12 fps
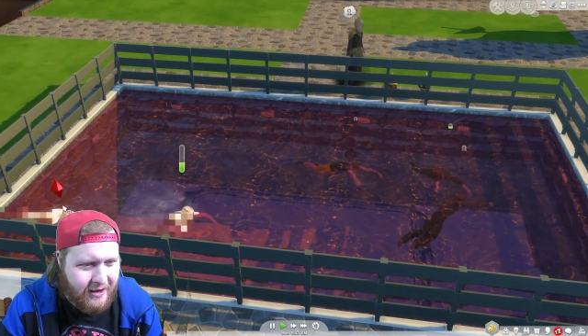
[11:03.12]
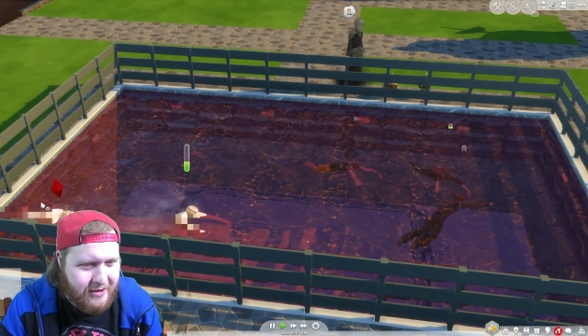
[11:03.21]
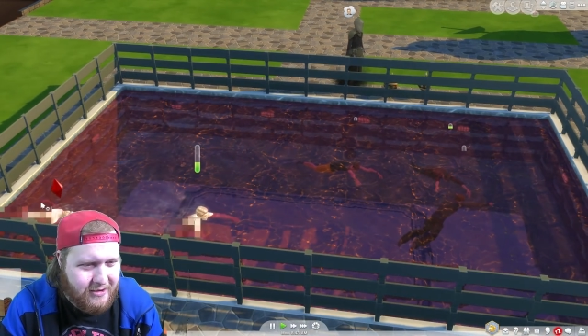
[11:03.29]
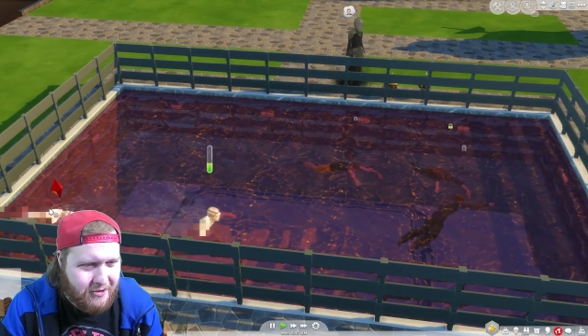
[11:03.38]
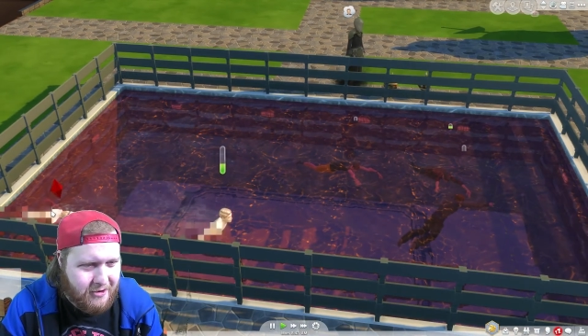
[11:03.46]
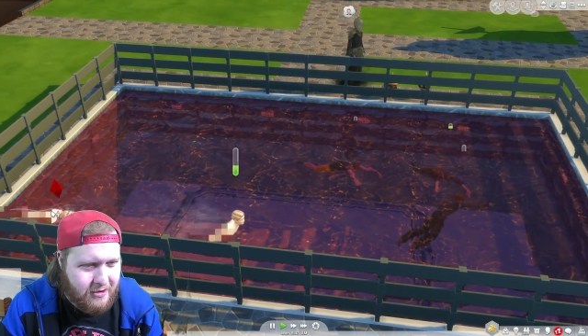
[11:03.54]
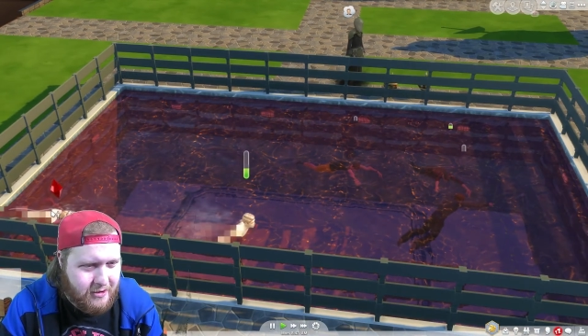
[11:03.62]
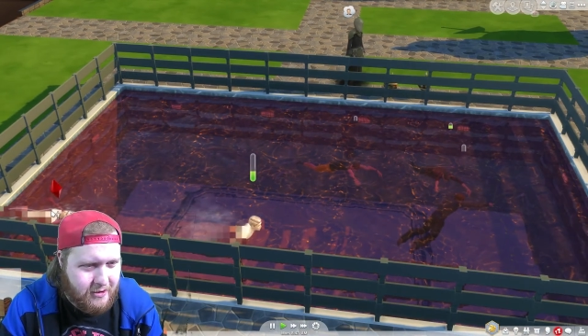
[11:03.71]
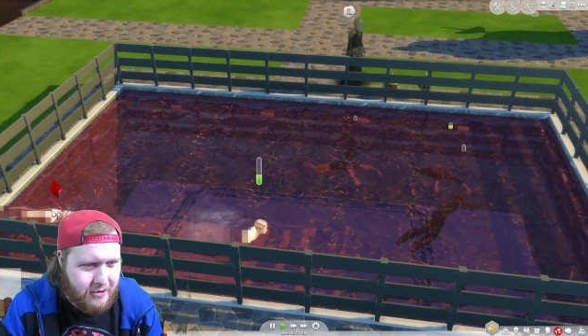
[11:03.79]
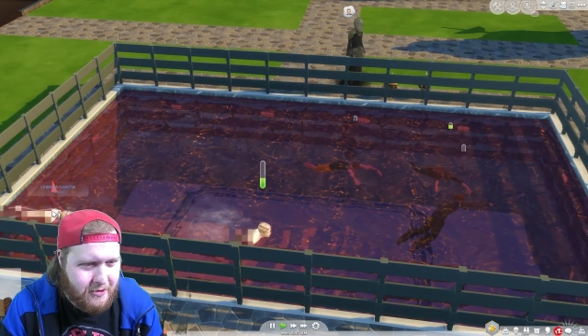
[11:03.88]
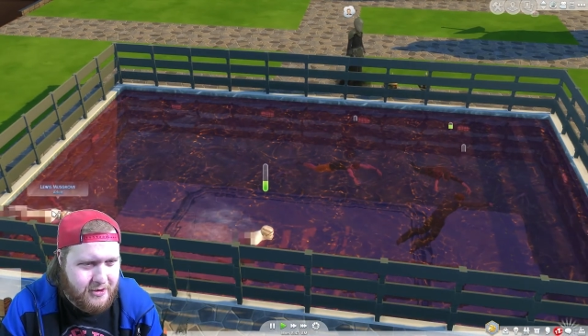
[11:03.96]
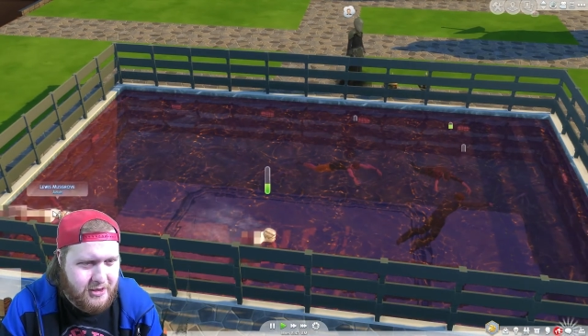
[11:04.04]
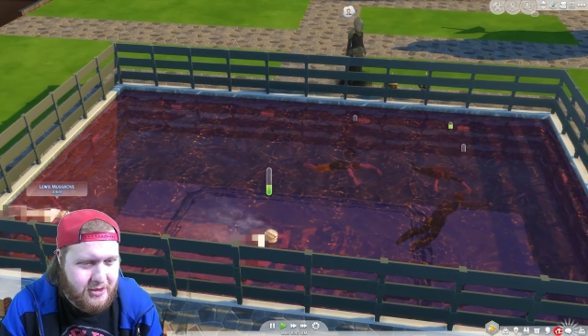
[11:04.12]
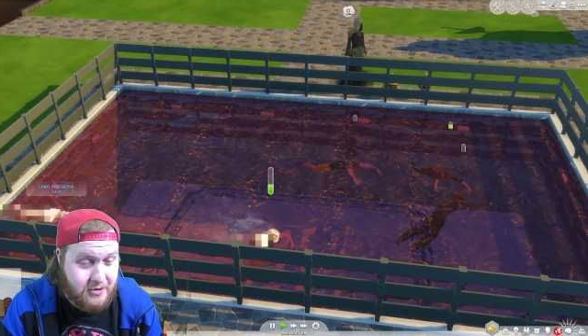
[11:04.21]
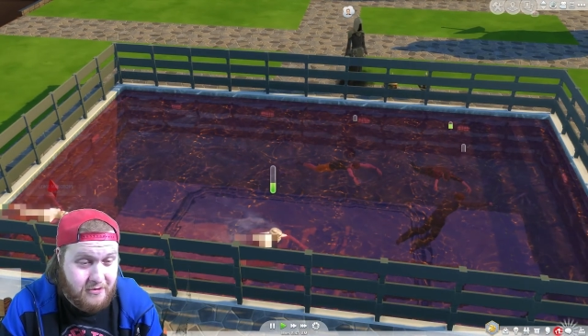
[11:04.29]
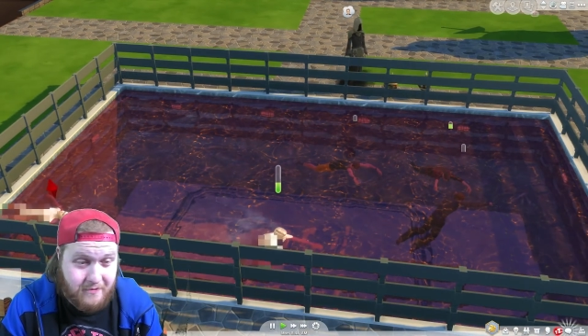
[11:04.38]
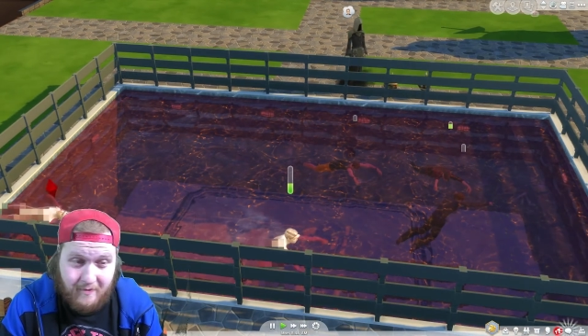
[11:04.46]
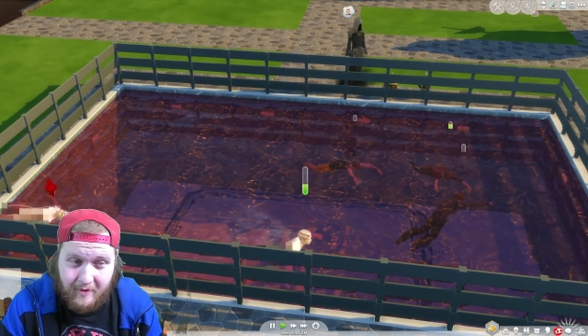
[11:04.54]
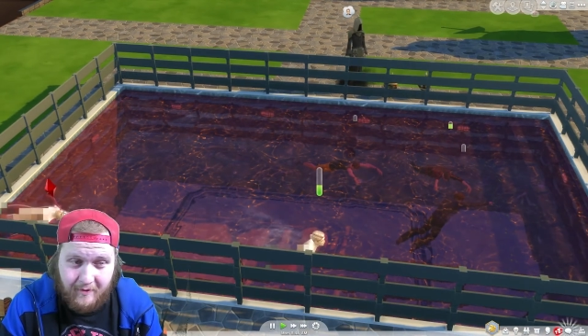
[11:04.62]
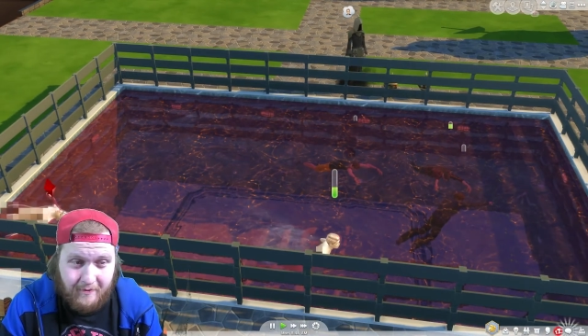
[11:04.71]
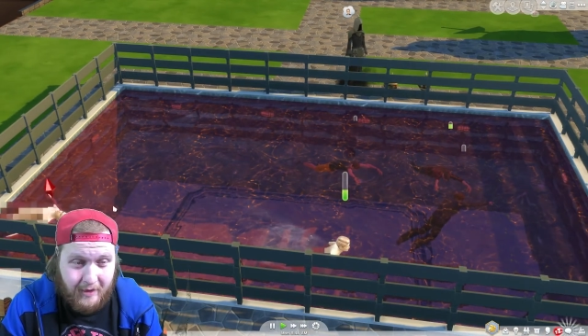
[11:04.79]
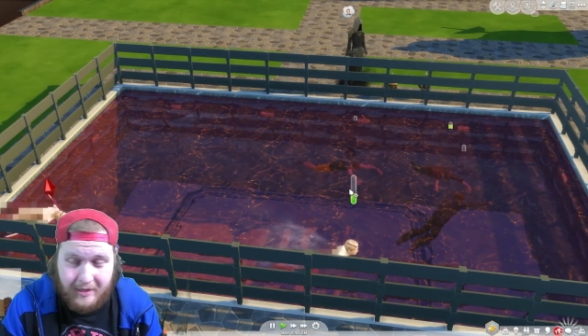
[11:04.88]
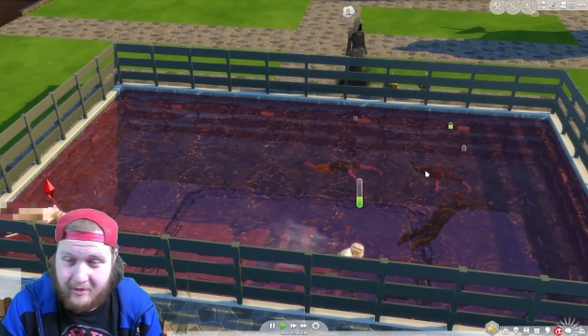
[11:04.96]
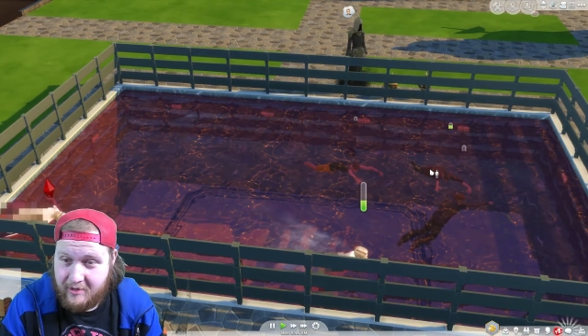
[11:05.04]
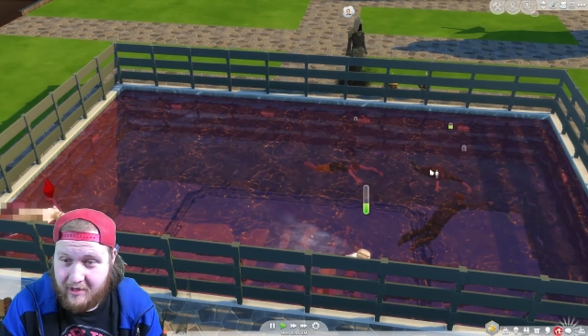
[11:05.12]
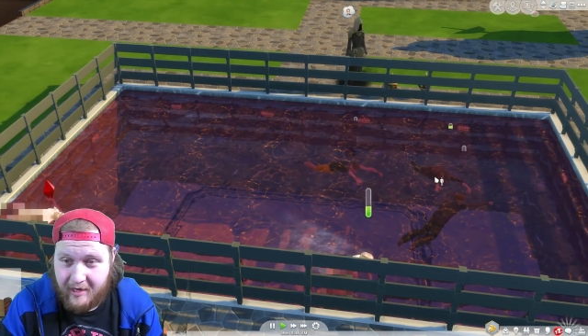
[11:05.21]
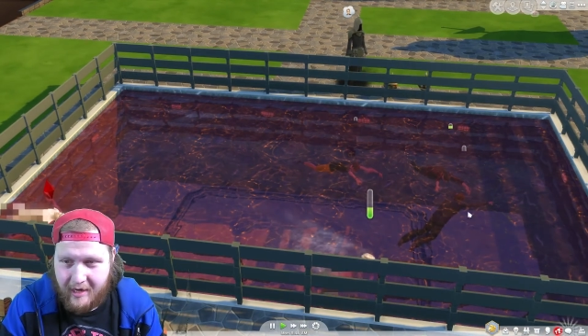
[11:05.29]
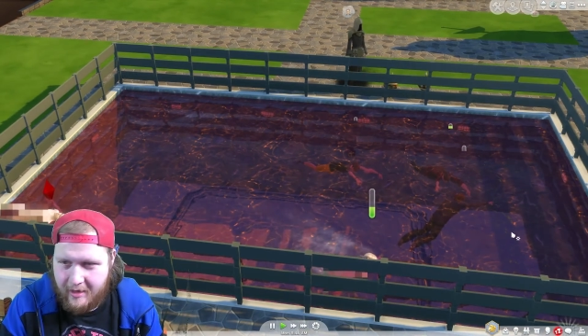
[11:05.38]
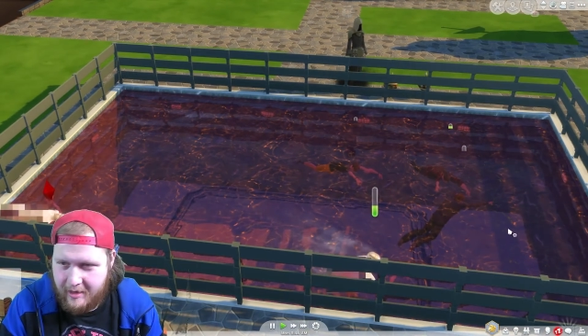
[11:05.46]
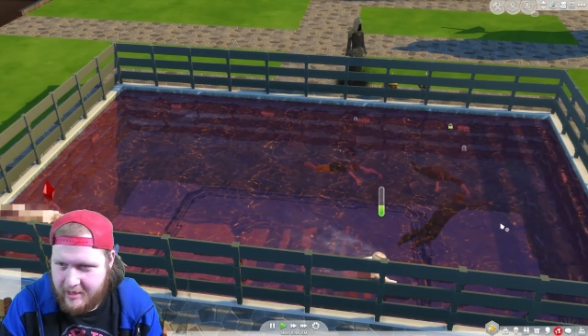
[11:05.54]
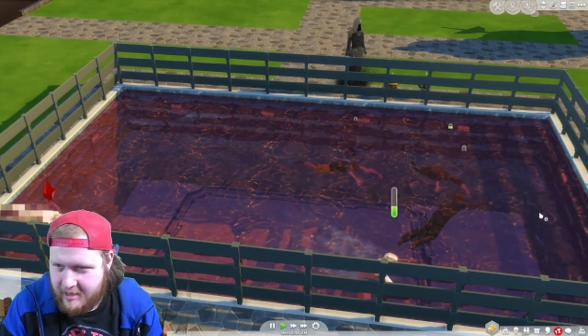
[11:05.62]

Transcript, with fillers: Look, Lewis is just he doesn't care that he's